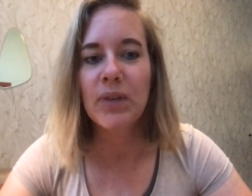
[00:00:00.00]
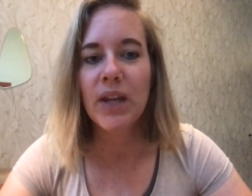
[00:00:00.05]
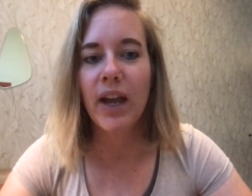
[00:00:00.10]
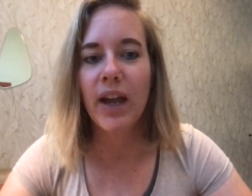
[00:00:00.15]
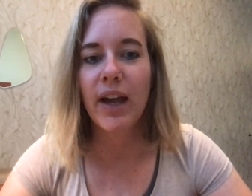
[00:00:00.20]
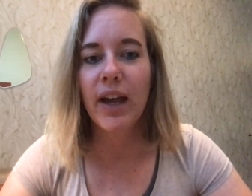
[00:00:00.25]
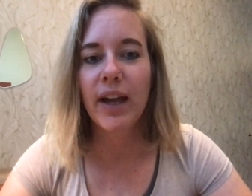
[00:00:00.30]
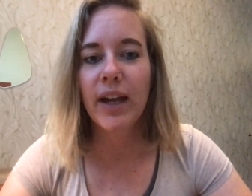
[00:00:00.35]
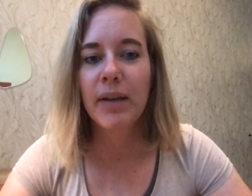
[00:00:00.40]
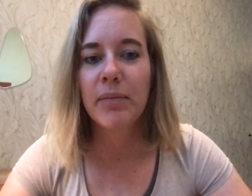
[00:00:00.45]

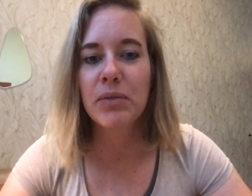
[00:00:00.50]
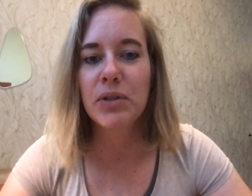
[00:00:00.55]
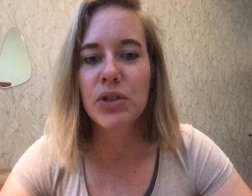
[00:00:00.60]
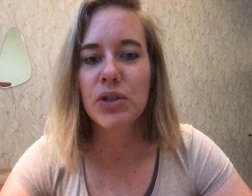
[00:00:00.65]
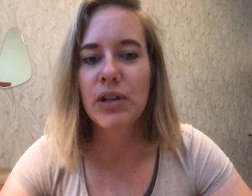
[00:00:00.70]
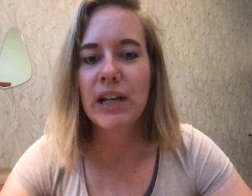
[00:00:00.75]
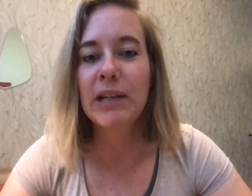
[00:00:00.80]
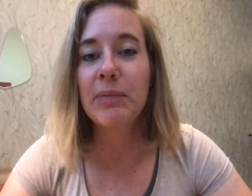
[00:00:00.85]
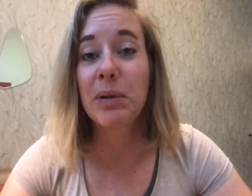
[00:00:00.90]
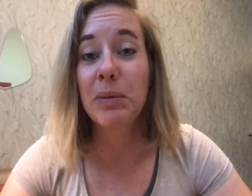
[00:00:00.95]

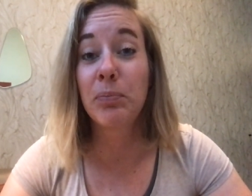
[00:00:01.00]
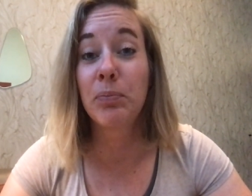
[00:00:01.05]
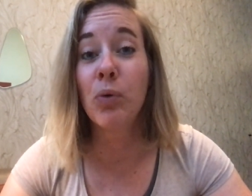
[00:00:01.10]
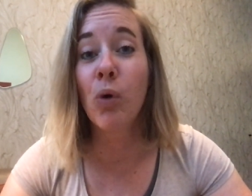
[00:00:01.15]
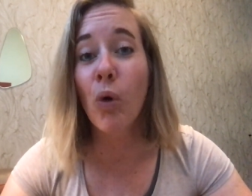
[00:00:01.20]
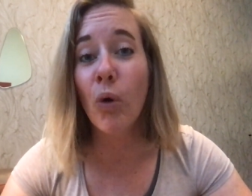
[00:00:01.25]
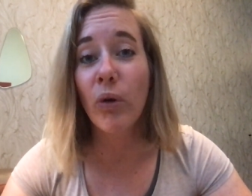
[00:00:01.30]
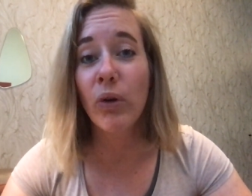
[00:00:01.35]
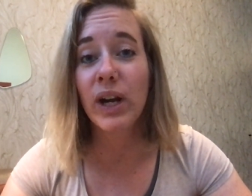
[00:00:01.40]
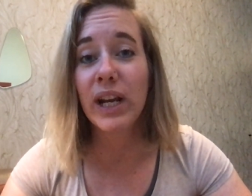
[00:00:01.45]
It's a little bit
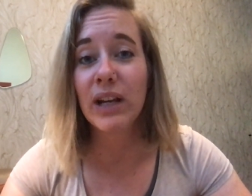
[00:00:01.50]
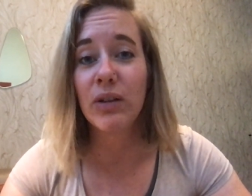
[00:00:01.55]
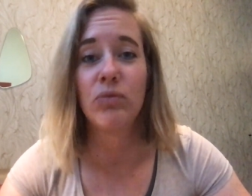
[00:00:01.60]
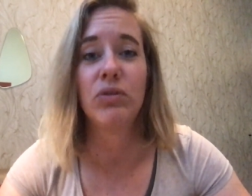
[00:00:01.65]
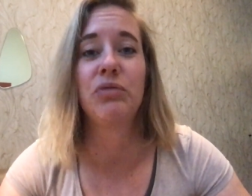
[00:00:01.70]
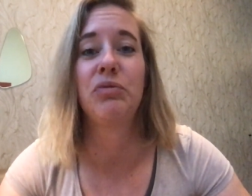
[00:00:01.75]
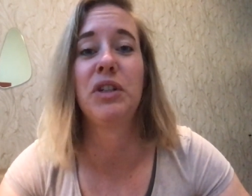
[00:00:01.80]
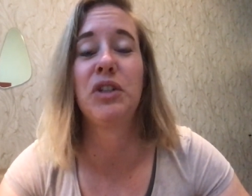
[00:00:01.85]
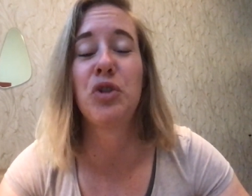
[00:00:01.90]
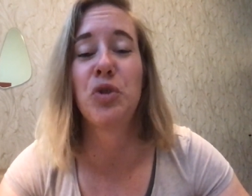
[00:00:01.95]
boring
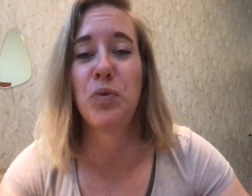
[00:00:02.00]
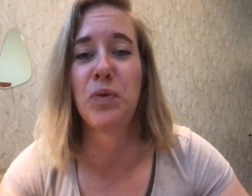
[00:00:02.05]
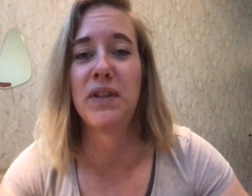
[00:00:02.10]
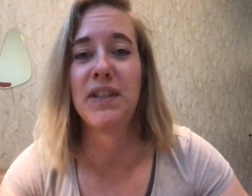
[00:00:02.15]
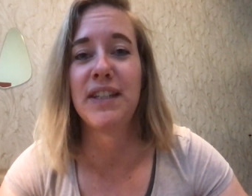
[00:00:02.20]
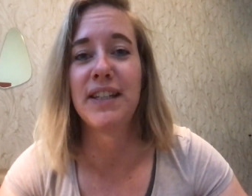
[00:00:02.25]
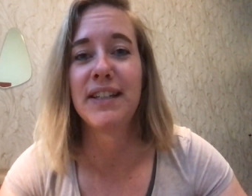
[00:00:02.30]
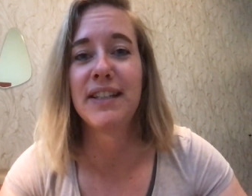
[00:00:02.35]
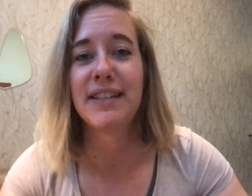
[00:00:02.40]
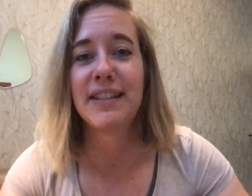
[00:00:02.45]
what we do
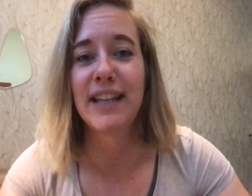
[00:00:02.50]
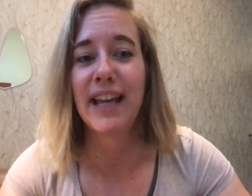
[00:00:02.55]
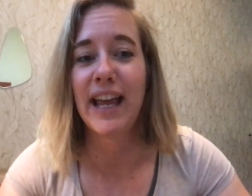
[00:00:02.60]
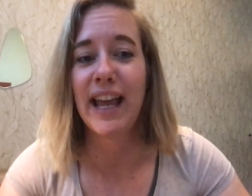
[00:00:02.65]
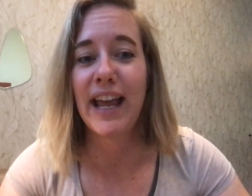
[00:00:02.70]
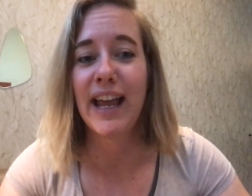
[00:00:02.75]
with it.